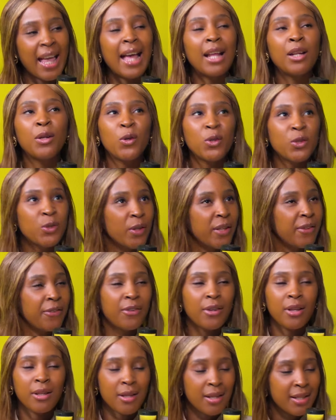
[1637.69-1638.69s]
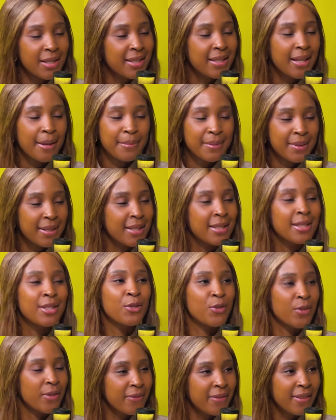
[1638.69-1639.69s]
And also, if you're not substance
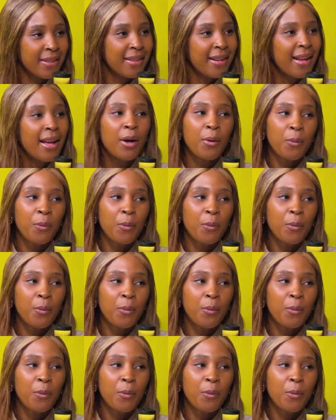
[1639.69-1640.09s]
driven,